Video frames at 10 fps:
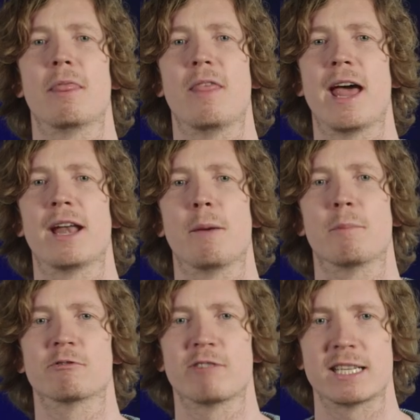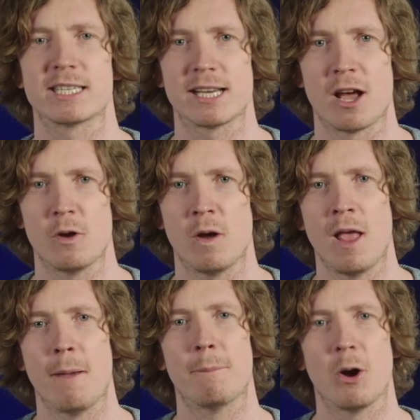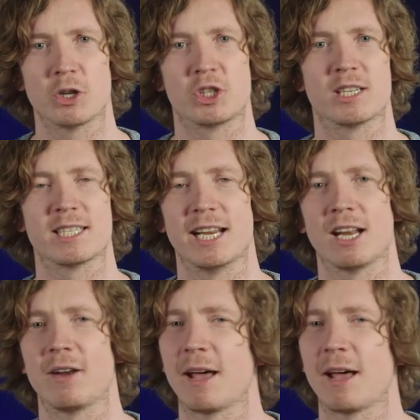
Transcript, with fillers: than Maurizio Pochettino.